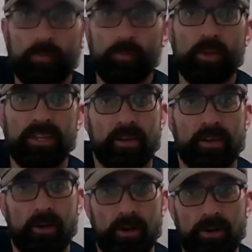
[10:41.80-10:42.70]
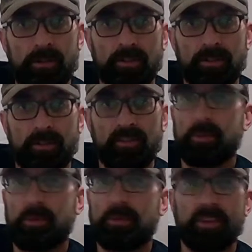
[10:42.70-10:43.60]
when they are,
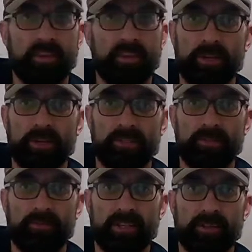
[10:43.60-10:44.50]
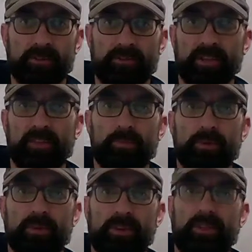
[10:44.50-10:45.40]
simply because they watched your video on Facebook.
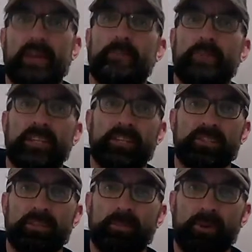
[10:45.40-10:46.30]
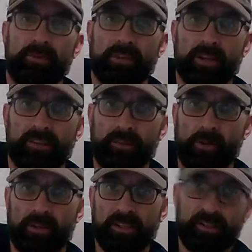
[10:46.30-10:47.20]
They're now potentially part of a custom
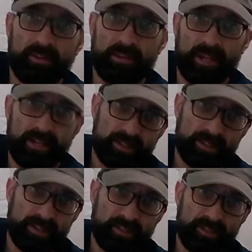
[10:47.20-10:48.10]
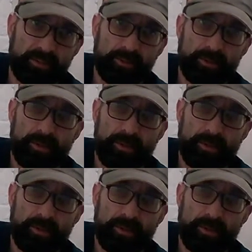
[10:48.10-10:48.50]
audience you can advertise to.